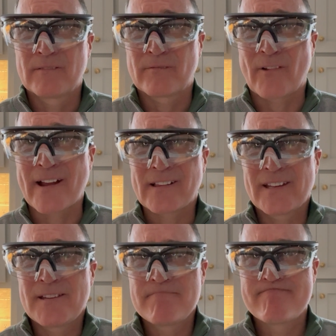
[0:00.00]

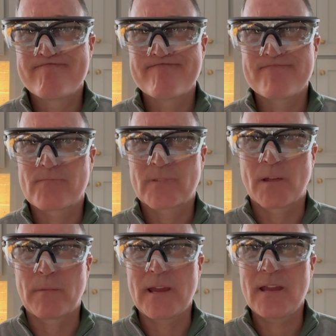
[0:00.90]
Frankly, to
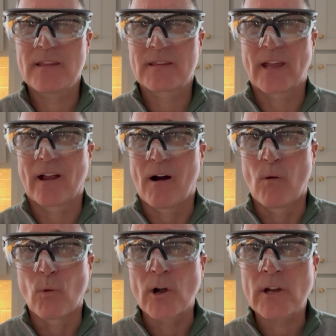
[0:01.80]
me, they all
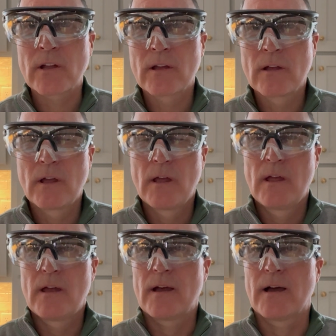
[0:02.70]
work.
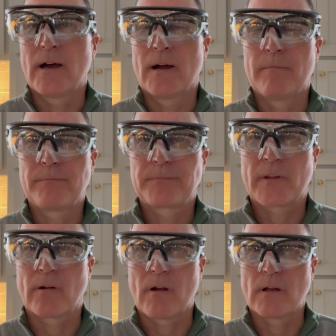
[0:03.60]

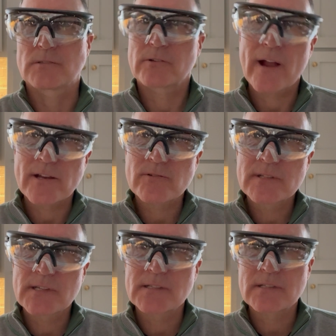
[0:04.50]
They're all scratch
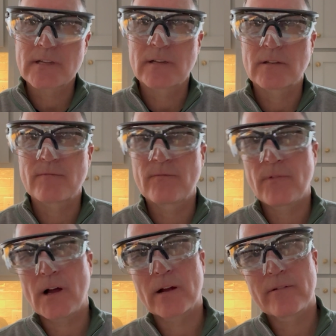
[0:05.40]
resistant,
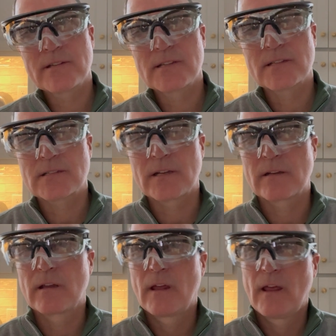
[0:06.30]
fog resistant.
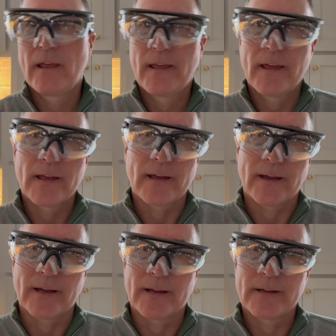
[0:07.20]
You
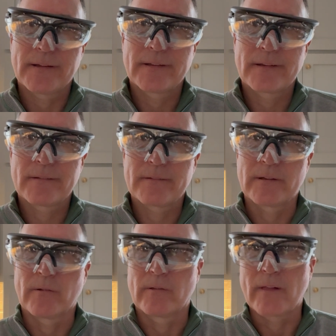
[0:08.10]
know,
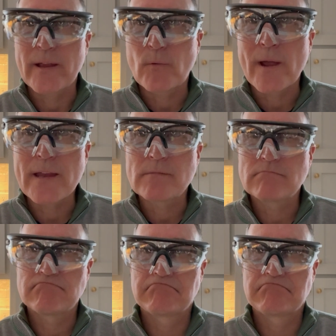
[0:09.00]
they're lightweight.